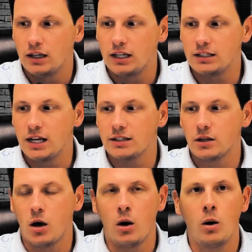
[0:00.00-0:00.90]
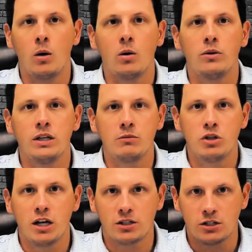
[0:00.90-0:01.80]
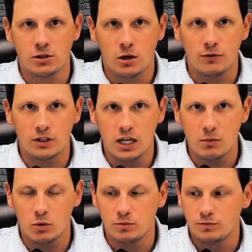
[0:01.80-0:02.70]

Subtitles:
it takes all the objections off the table.